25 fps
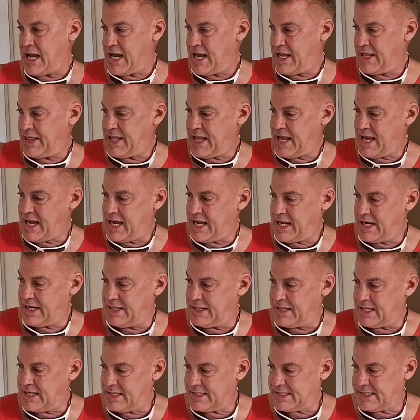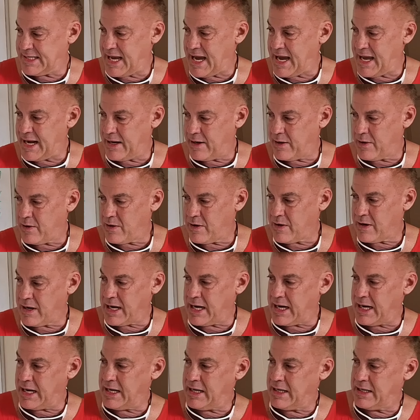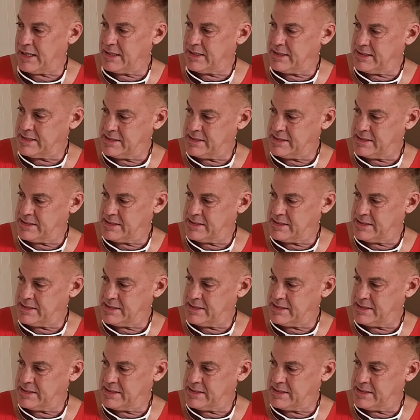And then this category,